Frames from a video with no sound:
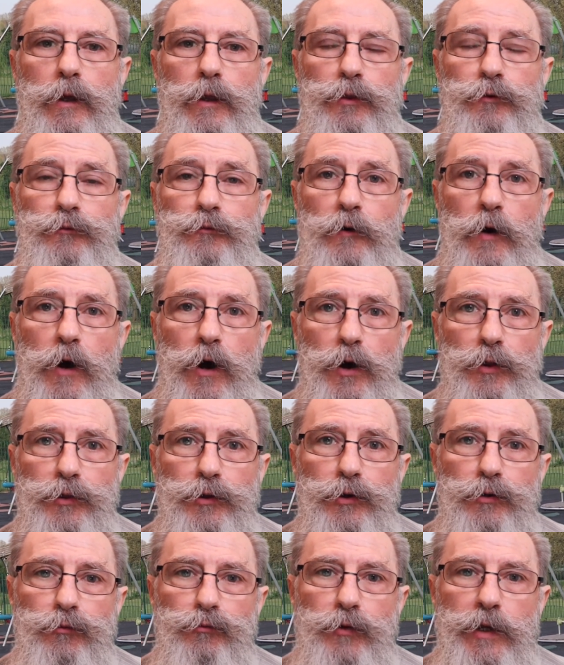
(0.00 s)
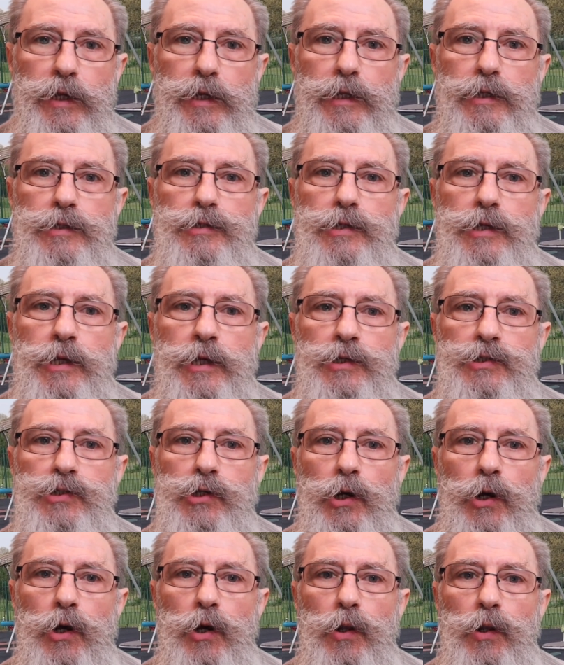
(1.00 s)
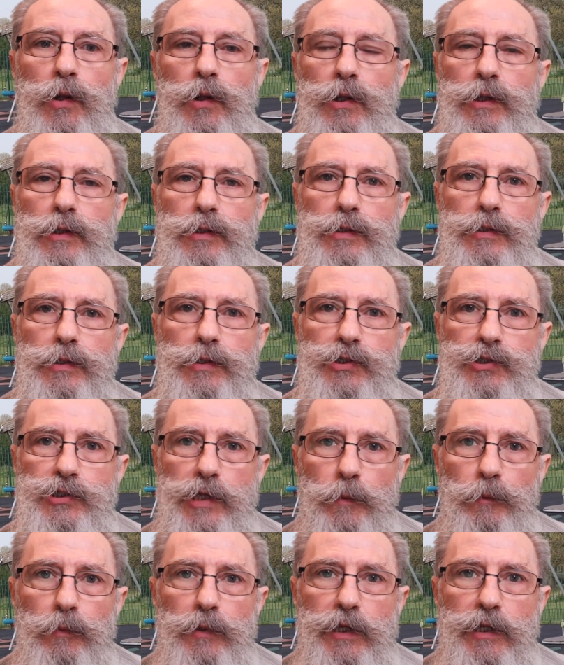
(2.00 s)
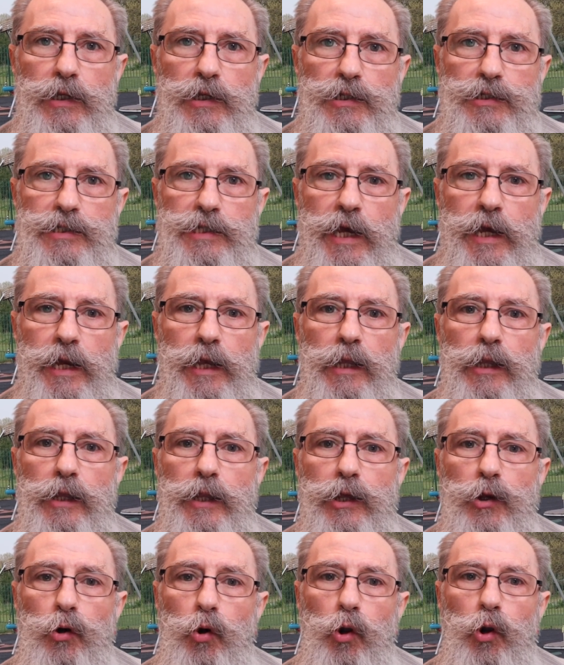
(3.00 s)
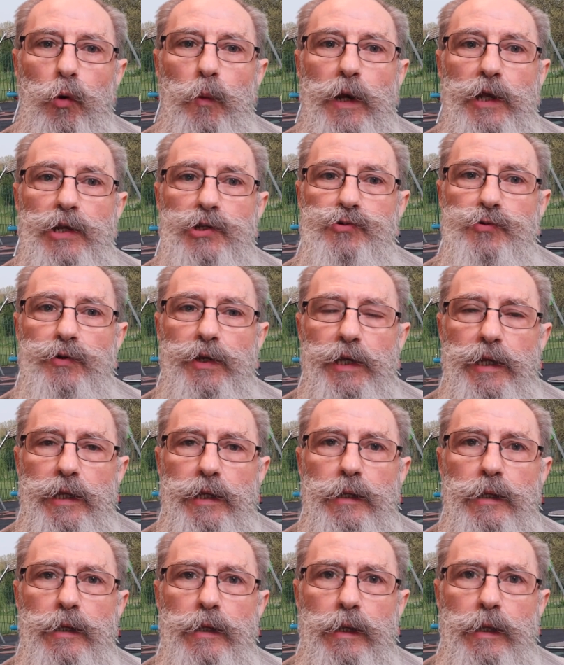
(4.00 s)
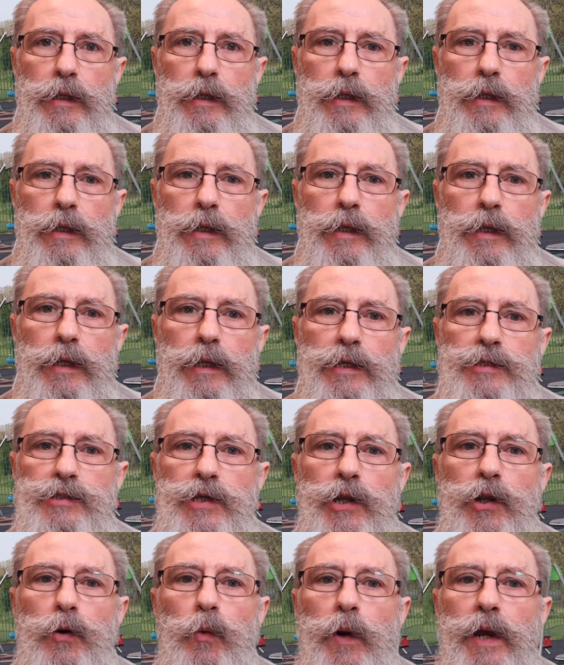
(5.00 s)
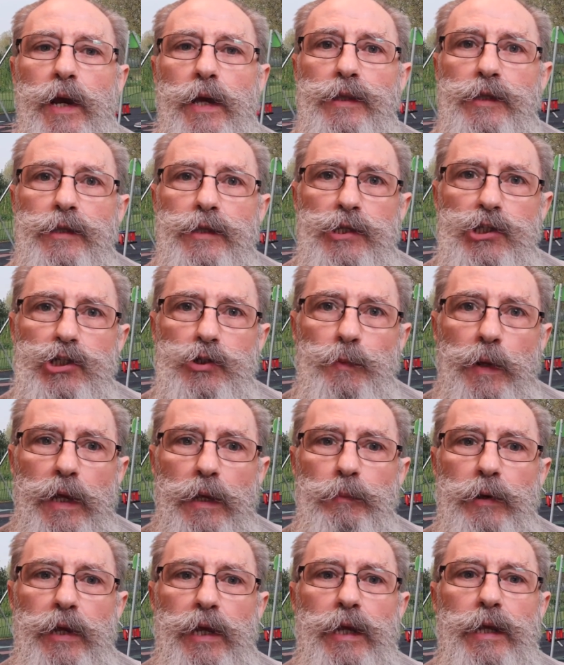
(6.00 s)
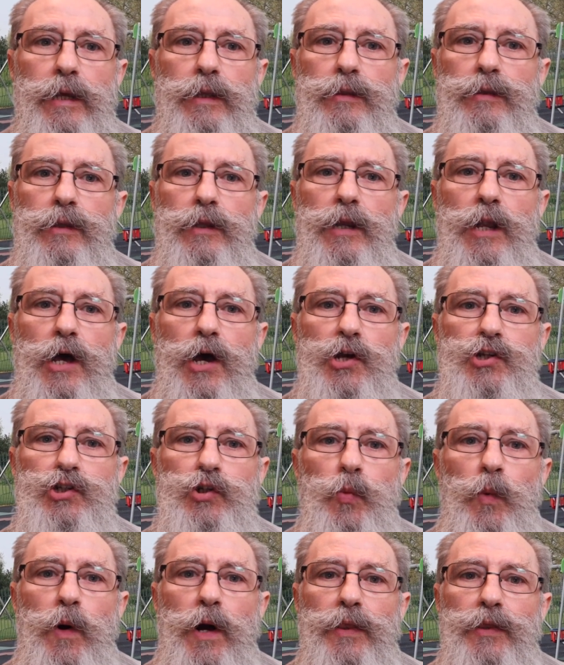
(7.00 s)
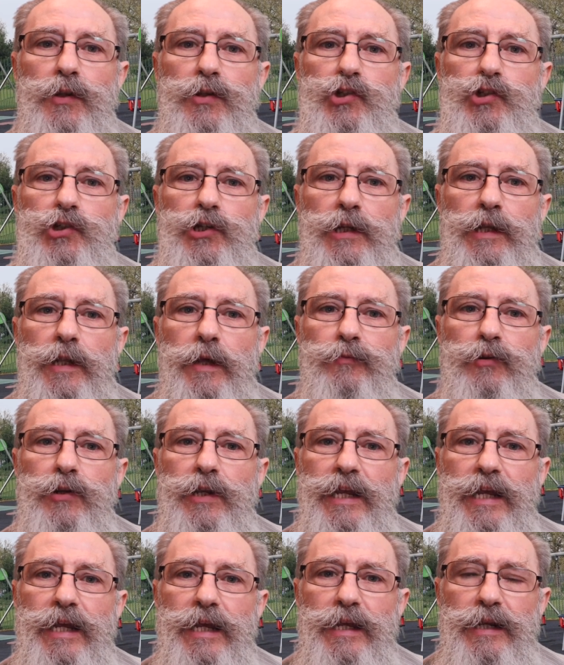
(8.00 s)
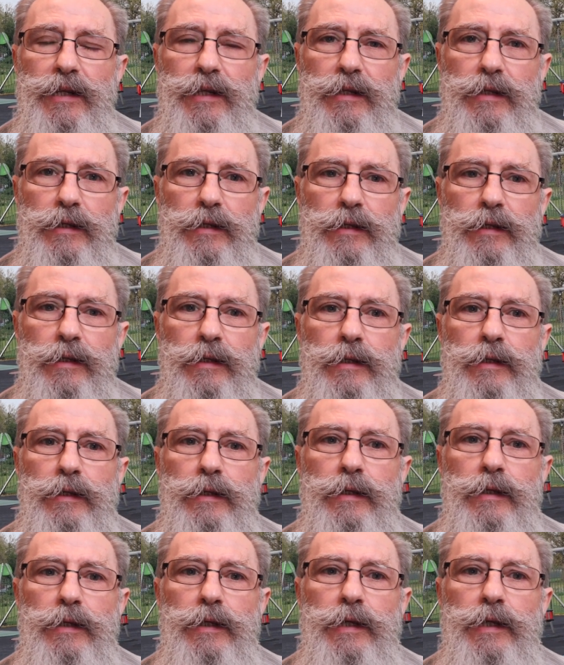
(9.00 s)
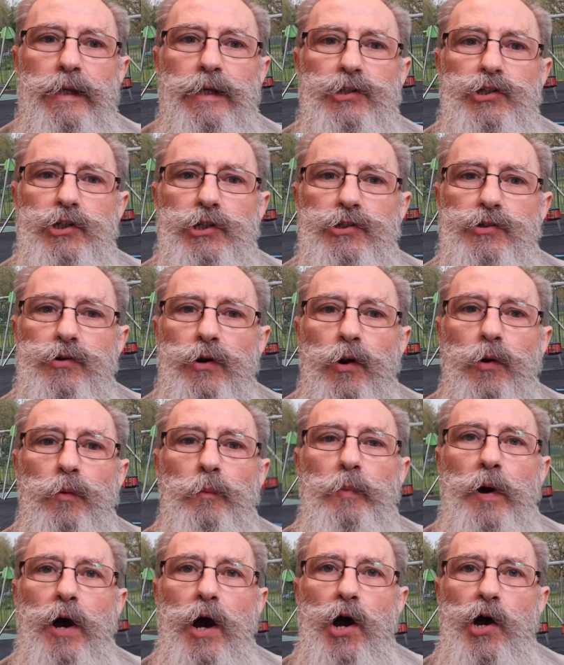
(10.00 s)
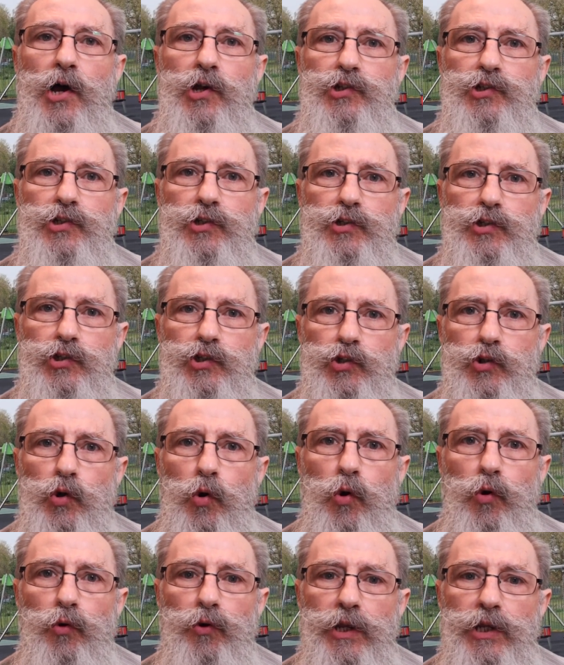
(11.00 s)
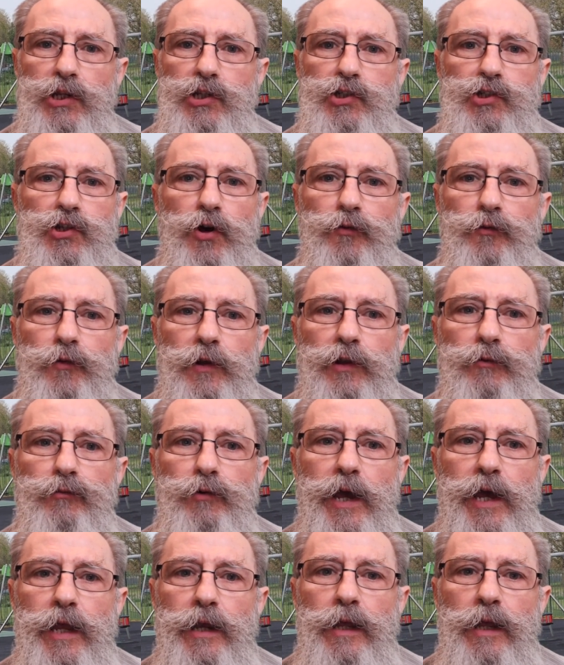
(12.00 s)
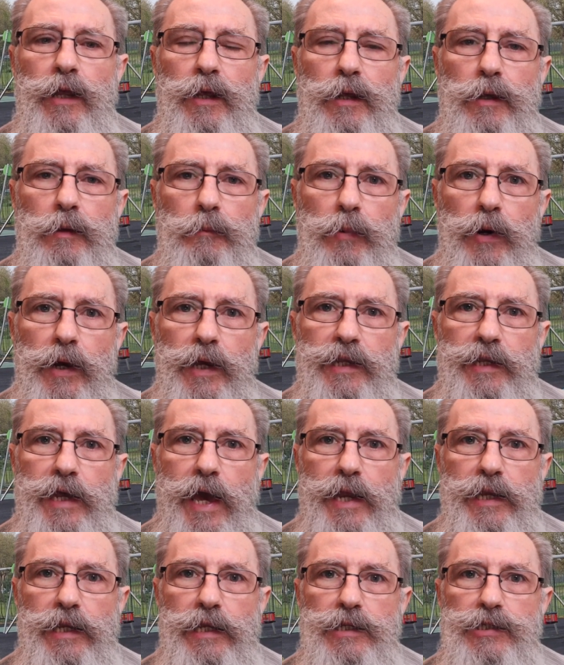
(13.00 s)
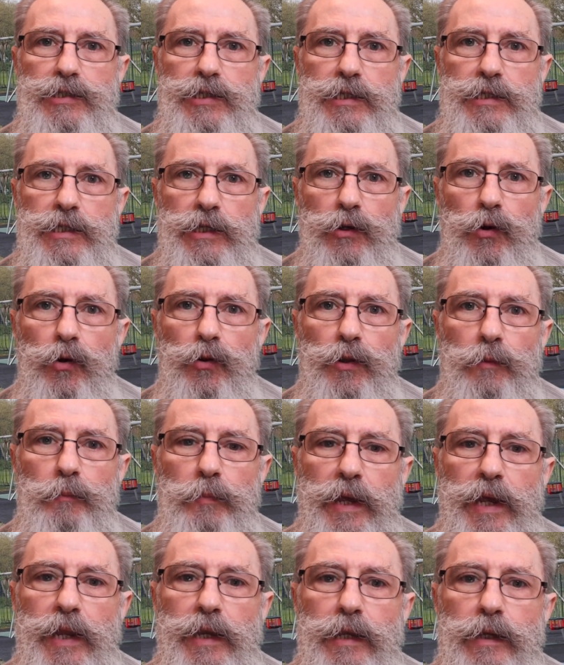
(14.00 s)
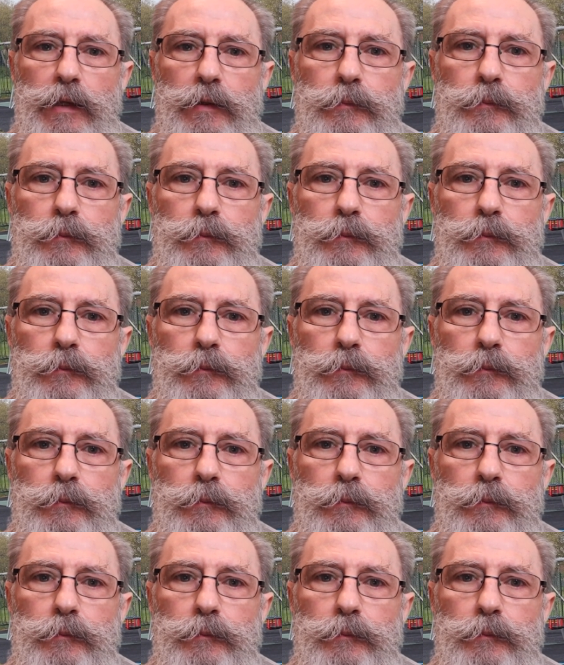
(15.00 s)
The father reading to his girl some little tale they always read is unaware that this may be the last one that she'll ever need. She's grown past stories softly read by daddy sitting on the bed.